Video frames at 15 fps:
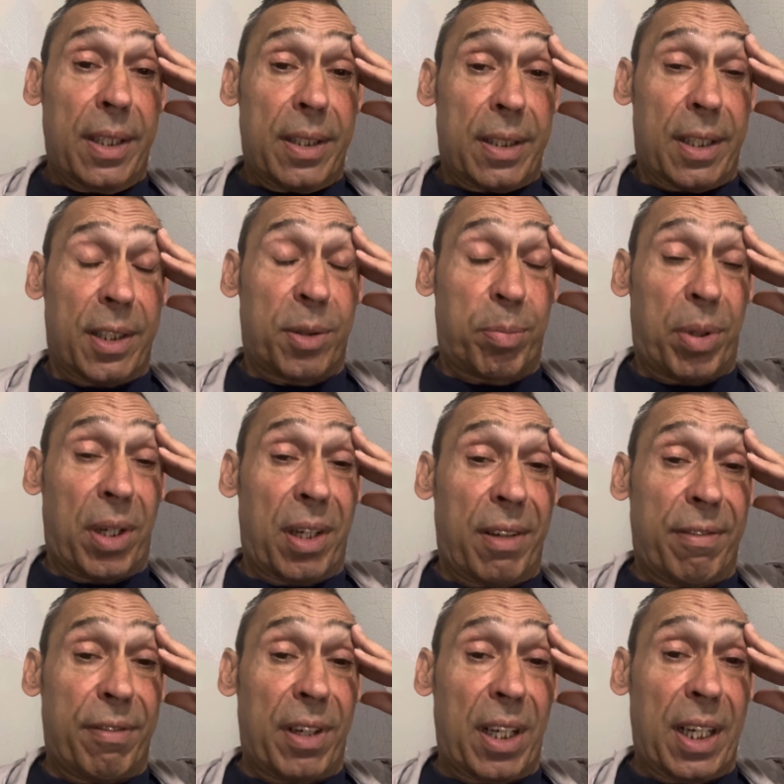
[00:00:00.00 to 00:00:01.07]
that it's part
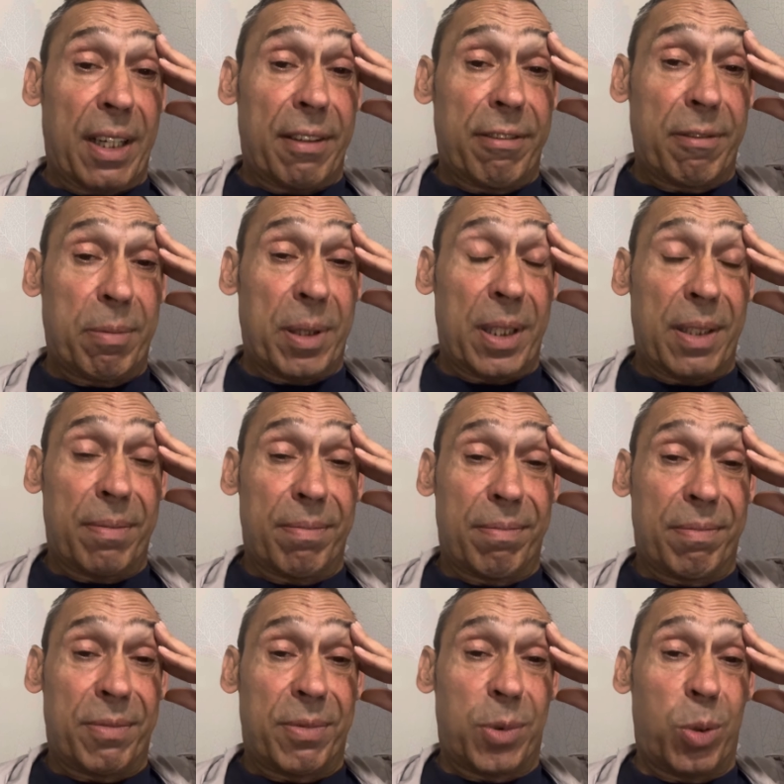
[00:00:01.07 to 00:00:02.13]
of life, but
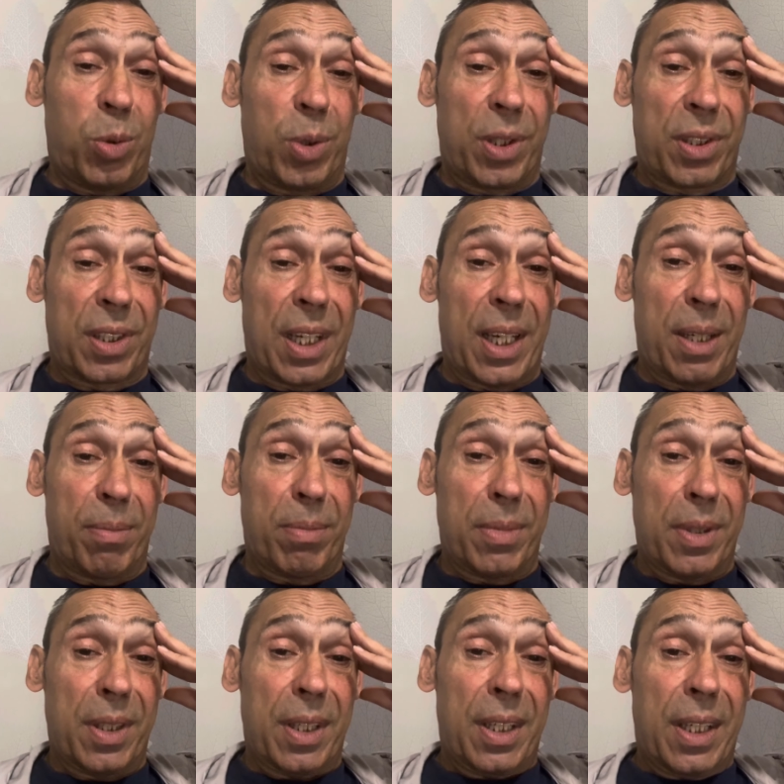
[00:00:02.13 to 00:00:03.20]
all the same,
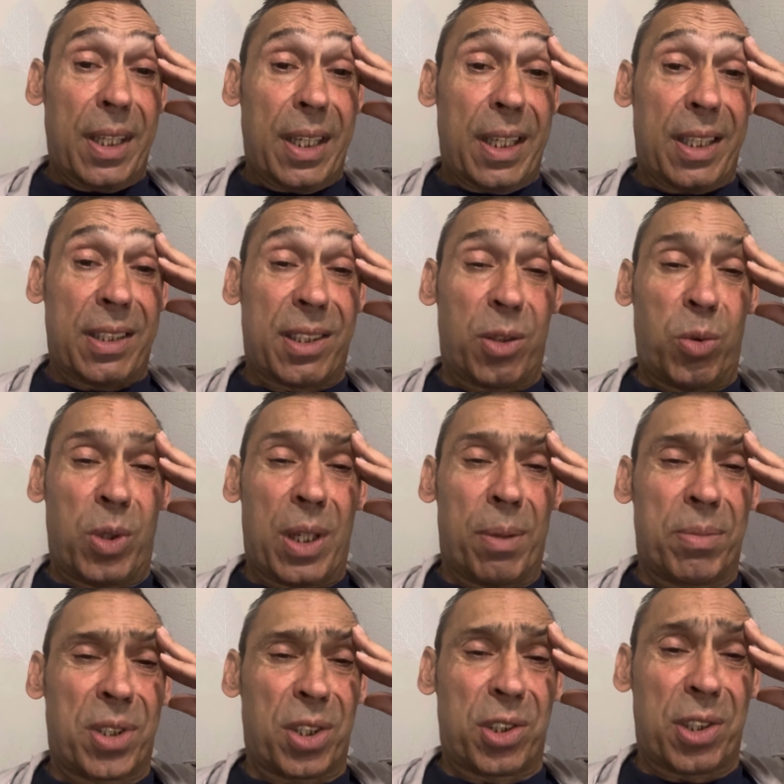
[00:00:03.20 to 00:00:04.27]
it still
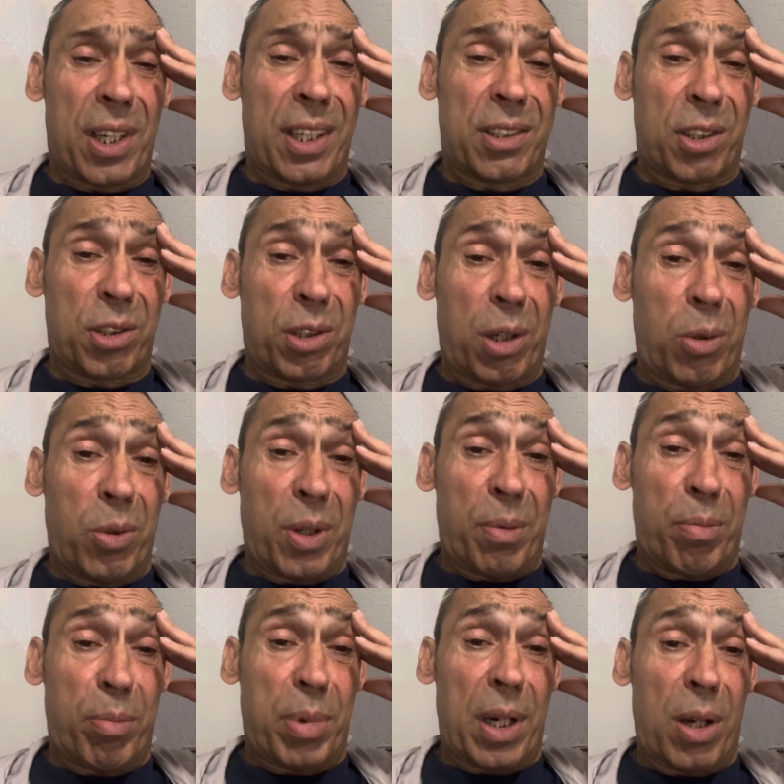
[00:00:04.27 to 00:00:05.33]
comes as a
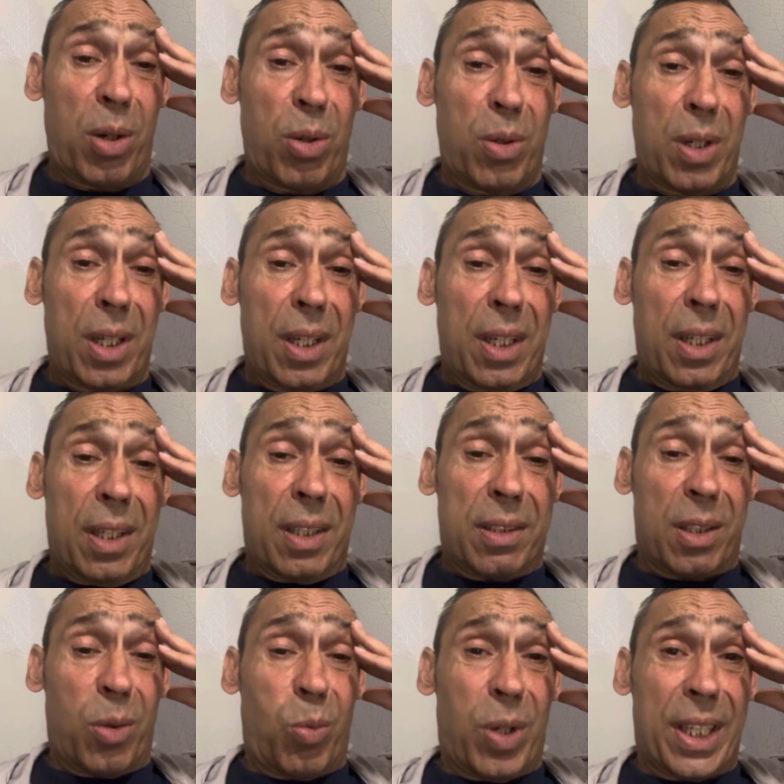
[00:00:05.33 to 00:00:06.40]
jolting blow
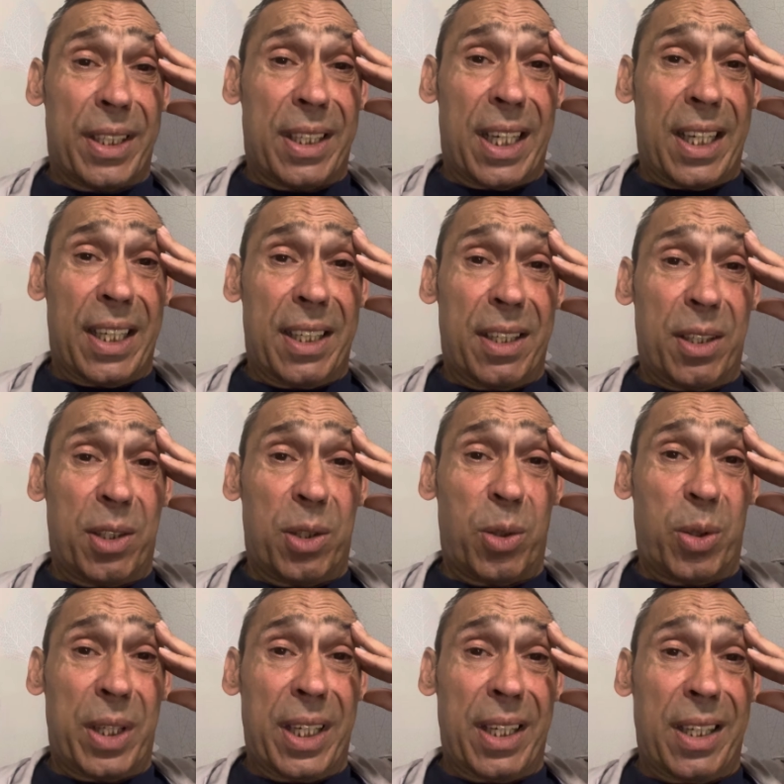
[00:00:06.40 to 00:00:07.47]
that one day
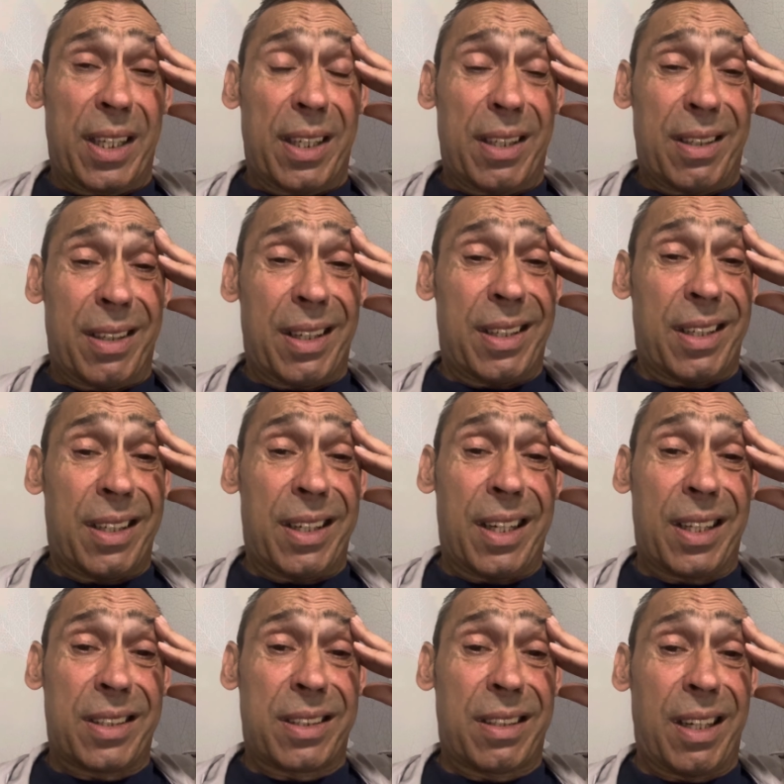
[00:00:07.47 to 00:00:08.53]
you're here and the
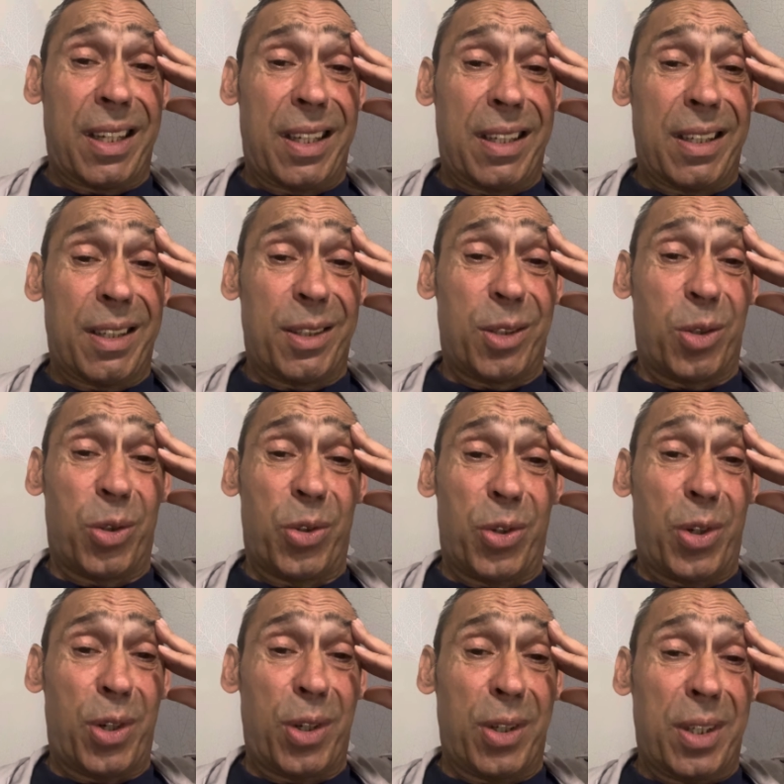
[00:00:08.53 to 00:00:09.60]
next day you're
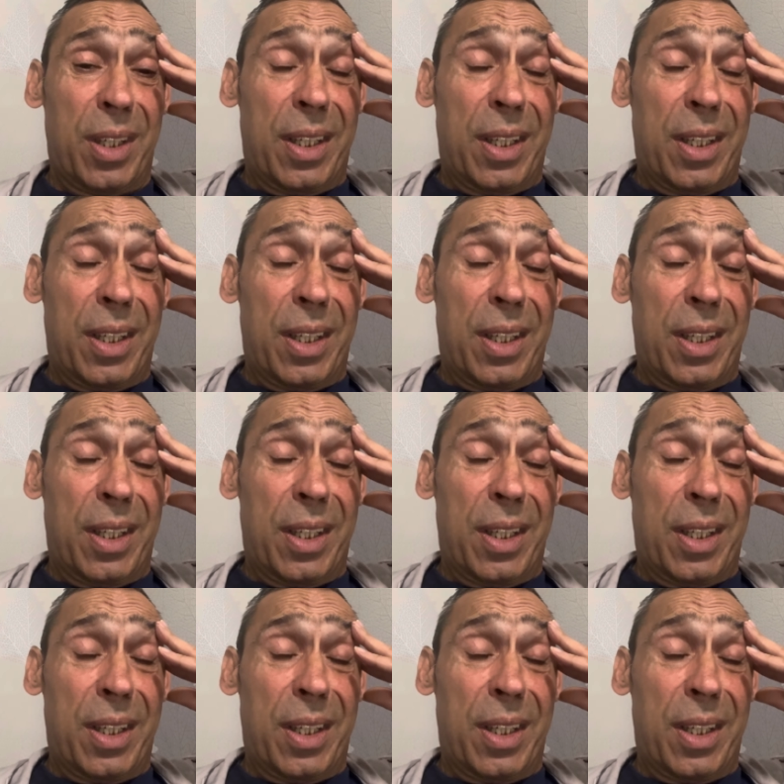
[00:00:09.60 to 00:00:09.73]
not.